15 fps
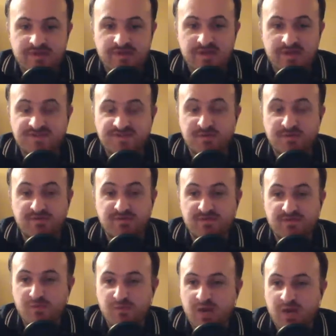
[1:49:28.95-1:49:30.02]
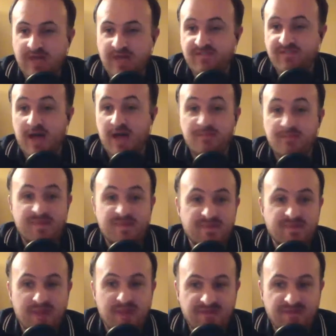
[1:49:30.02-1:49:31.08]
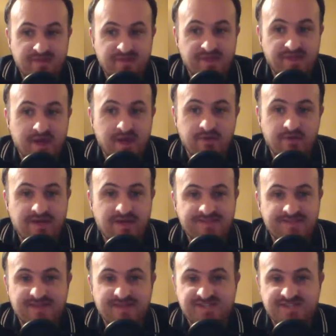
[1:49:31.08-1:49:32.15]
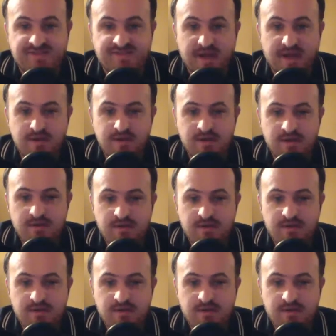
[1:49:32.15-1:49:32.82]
and if some of you want to give Dan the benefit of the doubt, that's fine.